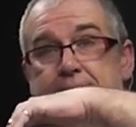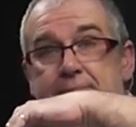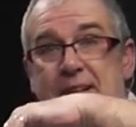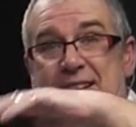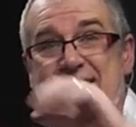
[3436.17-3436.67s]

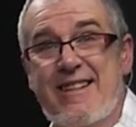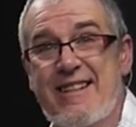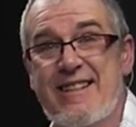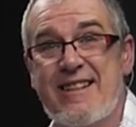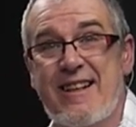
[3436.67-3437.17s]
as in
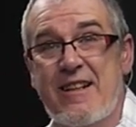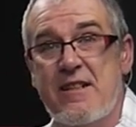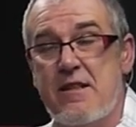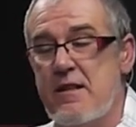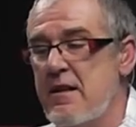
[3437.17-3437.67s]
this
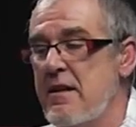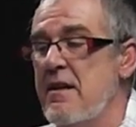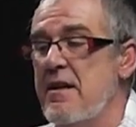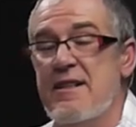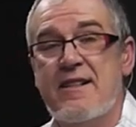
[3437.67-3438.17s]
case,
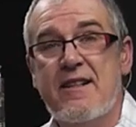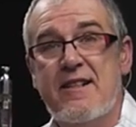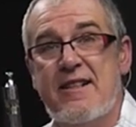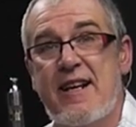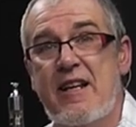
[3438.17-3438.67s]
is going to
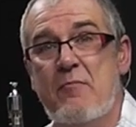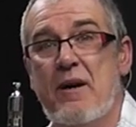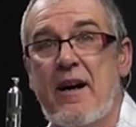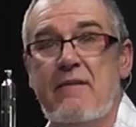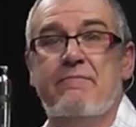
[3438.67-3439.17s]
set you
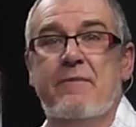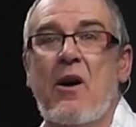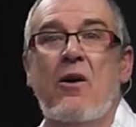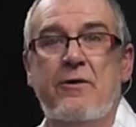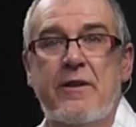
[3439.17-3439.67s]
back
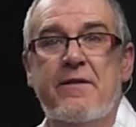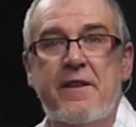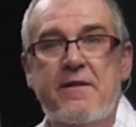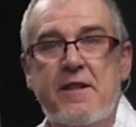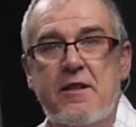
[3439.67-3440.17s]

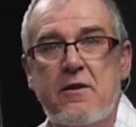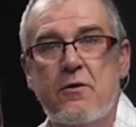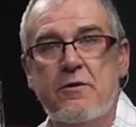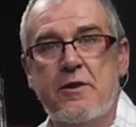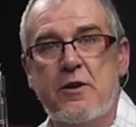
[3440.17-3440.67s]
150,
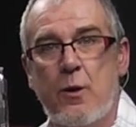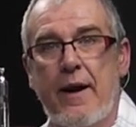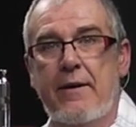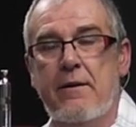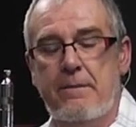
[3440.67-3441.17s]
200
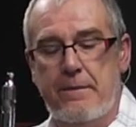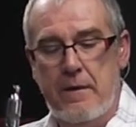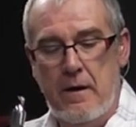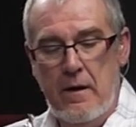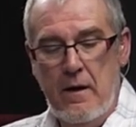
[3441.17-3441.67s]
quid.
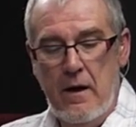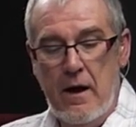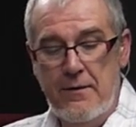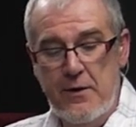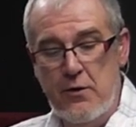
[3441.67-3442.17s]

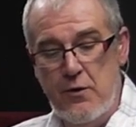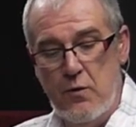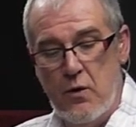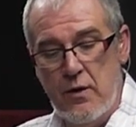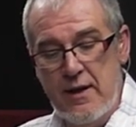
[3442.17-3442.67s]
And the other
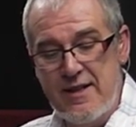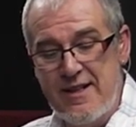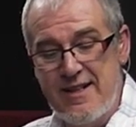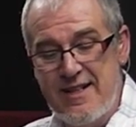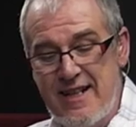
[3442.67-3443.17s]
one is going
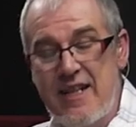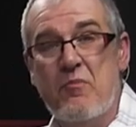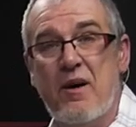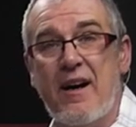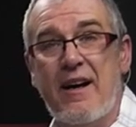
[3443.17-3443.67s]
to set you
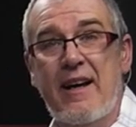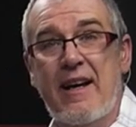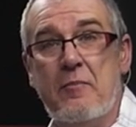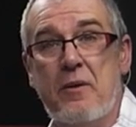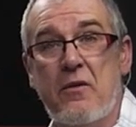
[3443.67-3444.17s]
back
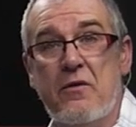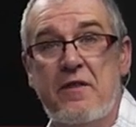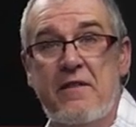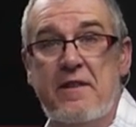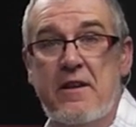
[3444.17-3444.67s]

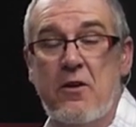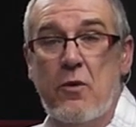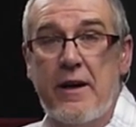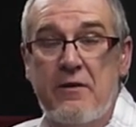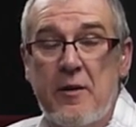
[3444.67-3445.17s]
£8.50 or
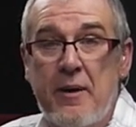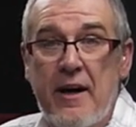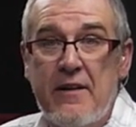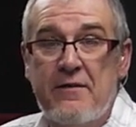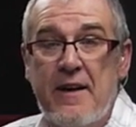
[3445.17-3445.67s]
whatever a
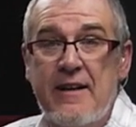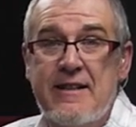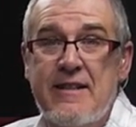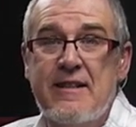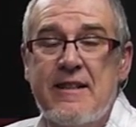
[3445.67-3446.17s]
packet of fags
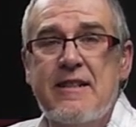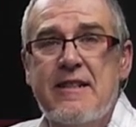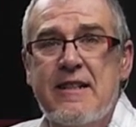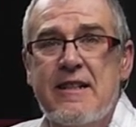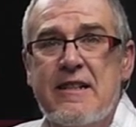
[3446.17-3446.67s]
is these
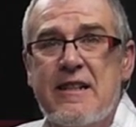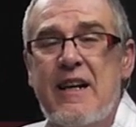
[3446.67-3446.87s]
days.